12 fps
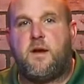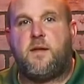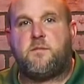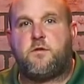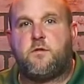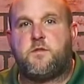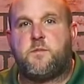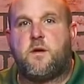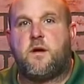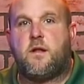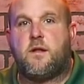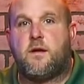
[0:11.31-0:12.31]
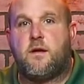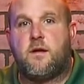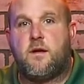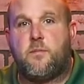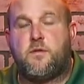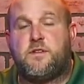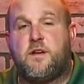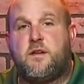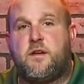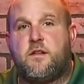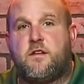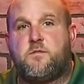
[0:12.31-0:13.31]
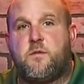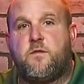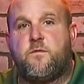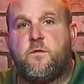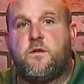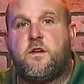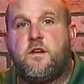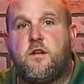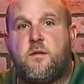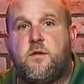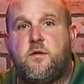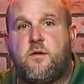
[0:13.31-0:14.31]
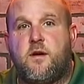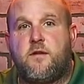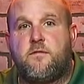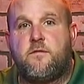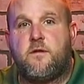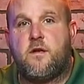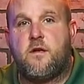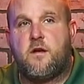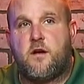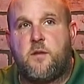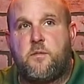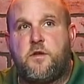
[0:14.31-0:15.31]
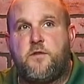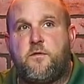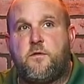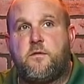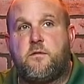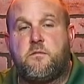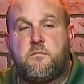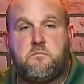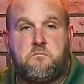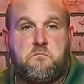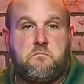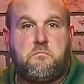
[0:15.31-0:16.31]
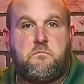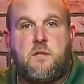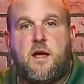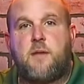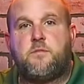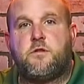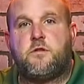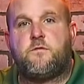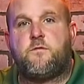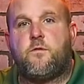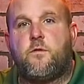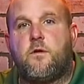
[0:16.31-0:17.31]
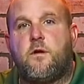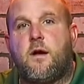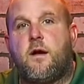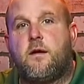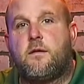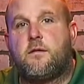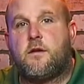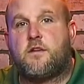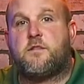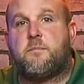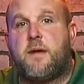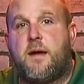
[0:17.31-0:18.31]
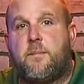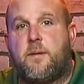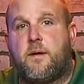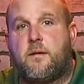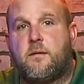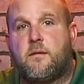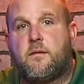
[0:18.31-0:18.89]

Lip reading: My name is Chris McCully. I'm presenting this month to the DWF a couple different options for custom mapping.